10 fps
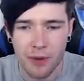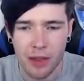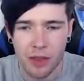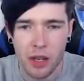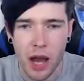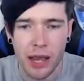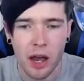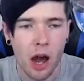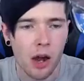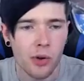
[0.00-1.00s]
and find the
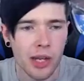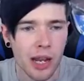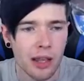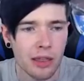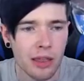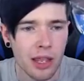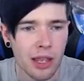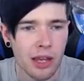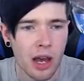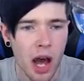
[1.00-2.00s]
guy holding
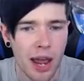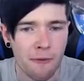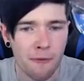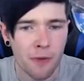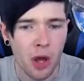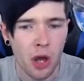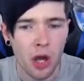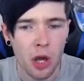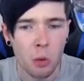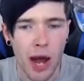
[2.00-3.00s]
the knife.
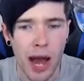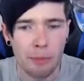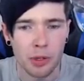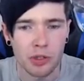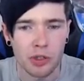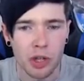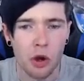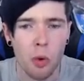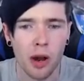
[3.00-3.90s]
What happened? Who